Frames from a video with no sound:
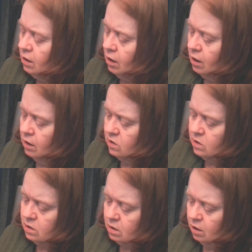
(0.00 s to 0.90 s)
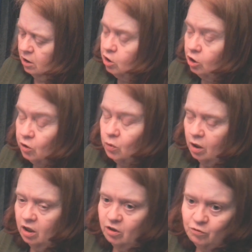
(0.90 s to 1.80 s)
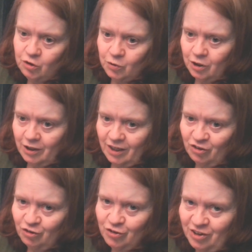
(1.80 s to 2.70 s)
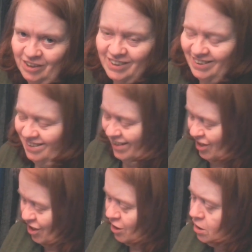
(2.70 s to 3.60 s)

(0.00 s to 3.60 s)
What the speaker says: It's in lieu of doing a serging stitch.